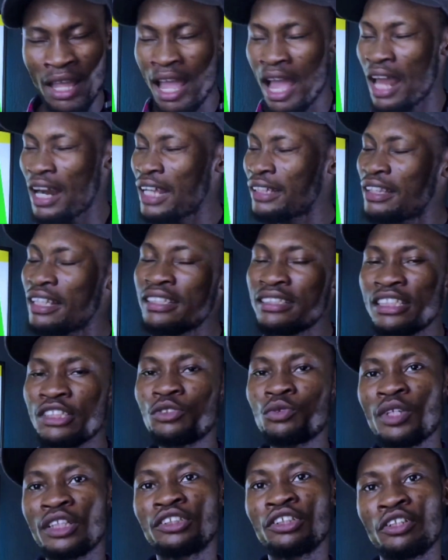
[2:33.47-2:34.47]
And I think this
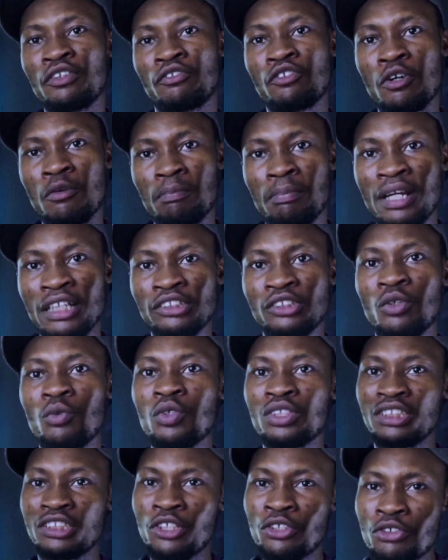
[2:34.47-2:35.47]
question of compassion
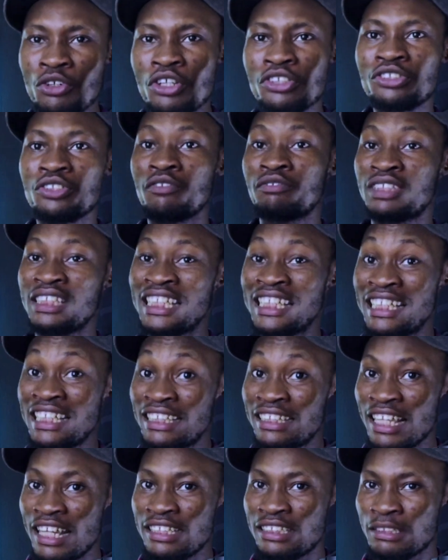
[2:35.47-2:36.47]
was the crux of the
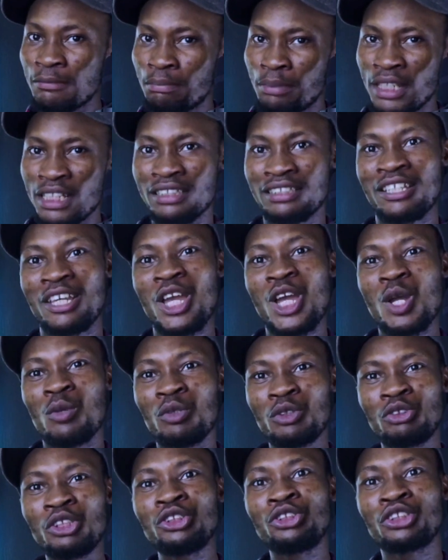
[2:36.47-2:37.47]
heated debate
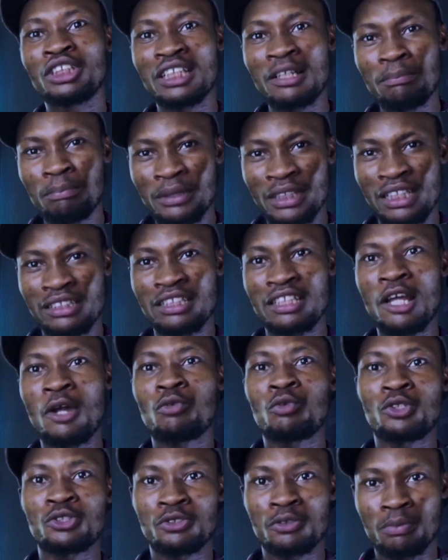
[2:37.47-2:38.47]
between Jordan Peterson and
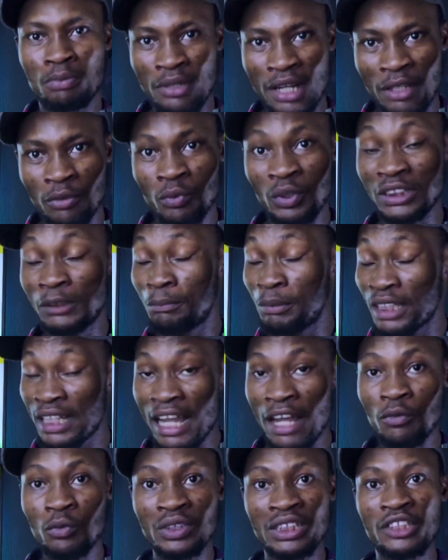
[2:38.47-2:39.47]
Russell Brand, which
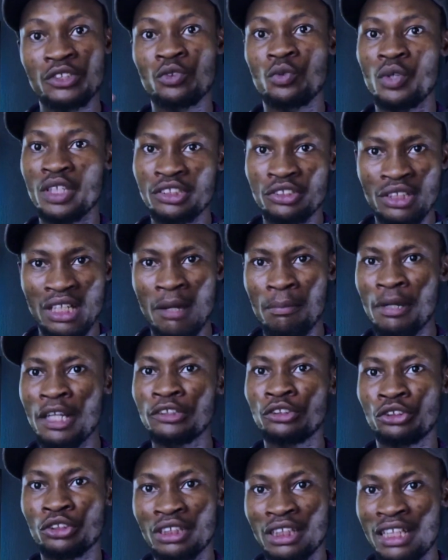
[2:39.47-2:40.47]
began with this question
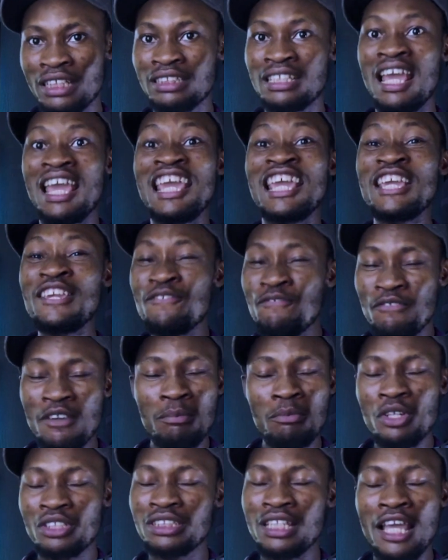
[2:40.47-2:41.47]
about Jordan's
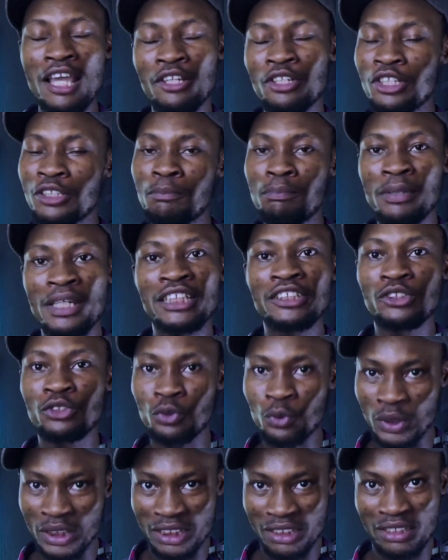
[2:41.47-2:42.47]
infamous Elliot Page
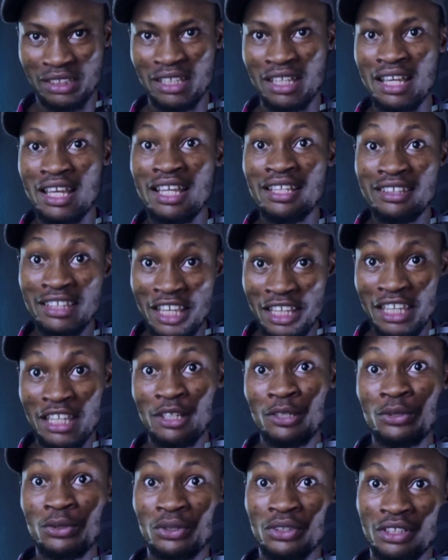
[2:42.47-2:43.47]
tweet. Take a
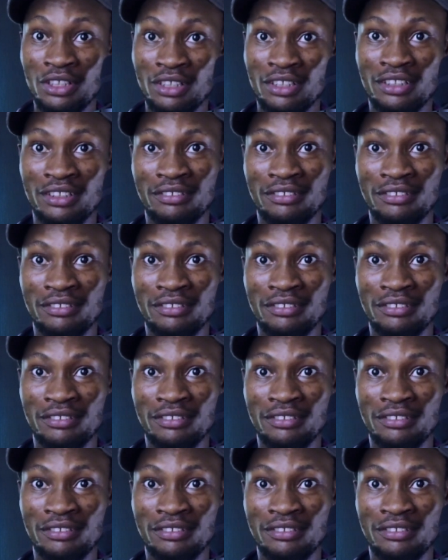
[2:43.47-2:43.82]
look.